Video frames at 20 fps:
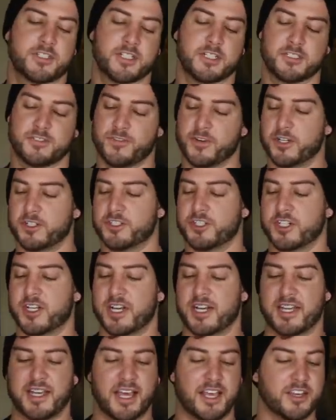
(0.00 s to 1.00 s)
things first, you're
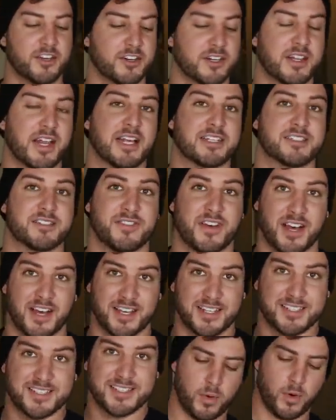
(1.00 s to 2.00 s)
gonna get your glass of
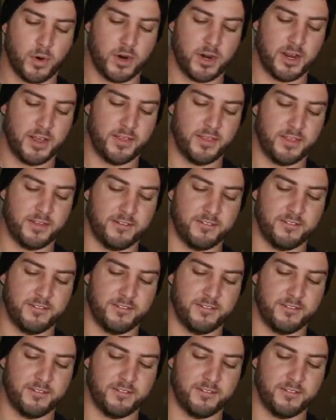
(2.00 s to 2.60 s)
ice, pour in the